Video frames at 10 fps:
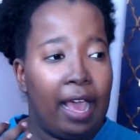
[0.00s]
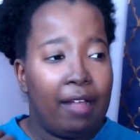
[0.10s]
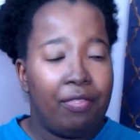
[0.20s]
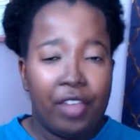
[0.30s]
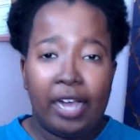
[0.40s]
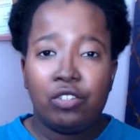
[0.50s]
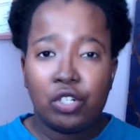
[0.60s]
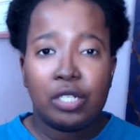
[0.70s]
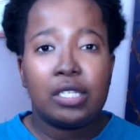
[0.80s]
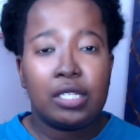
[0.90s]
And that
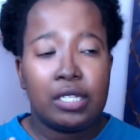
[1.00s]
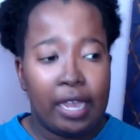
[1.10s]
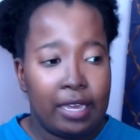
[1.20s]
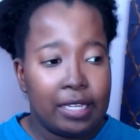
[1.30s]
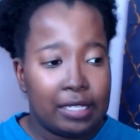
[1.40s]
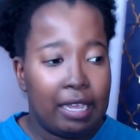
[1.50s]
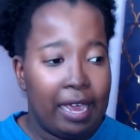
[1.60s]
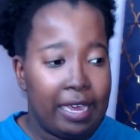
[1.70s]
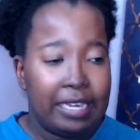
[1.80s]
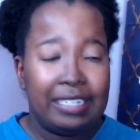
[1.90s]
just takes
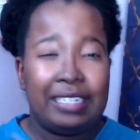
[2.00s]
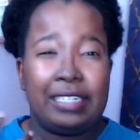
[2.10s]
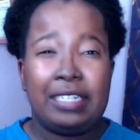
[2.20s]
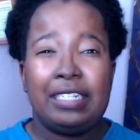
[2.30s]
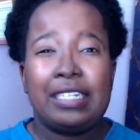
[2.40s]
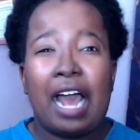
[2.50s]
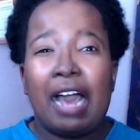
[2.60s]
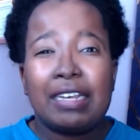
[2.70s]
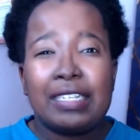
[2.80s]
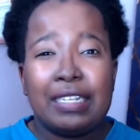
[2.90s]
a
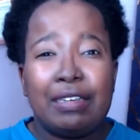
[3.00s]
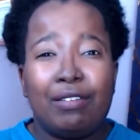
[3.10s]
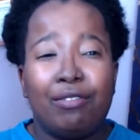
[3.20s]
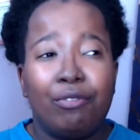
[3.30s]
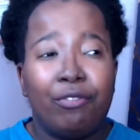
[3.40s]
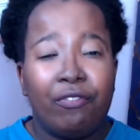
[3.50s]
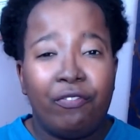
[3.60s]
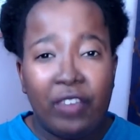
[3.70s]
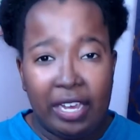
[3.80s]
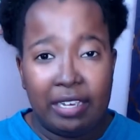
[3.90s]
detoxing
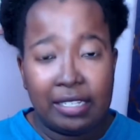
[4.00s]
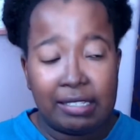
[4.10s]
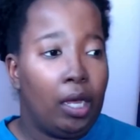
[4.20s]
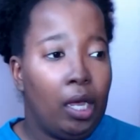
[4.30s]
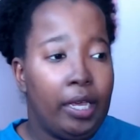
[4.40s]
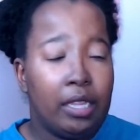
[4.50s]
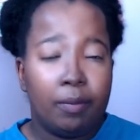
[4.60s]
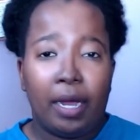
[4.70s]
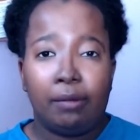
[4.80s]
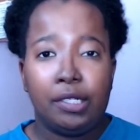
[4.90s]
phase. In the
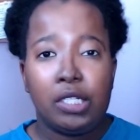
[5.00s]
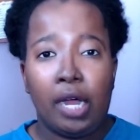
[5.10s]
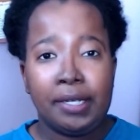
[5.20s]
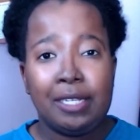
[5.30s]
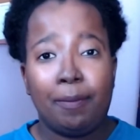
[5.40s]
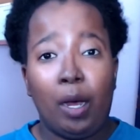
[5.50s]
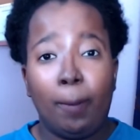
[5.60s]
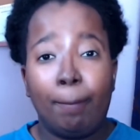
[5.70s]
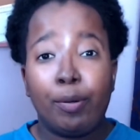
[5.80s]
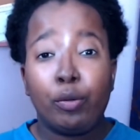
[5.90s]
Bible, it talks
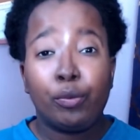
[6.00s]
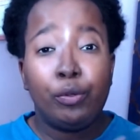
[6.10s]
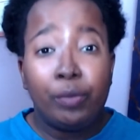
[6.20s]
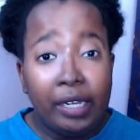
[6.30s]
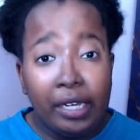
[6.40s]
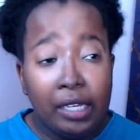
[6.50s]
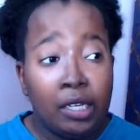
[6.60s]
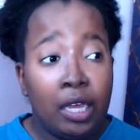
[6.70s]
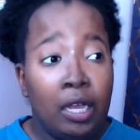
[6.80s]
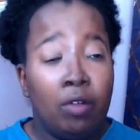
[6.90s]
about pruning.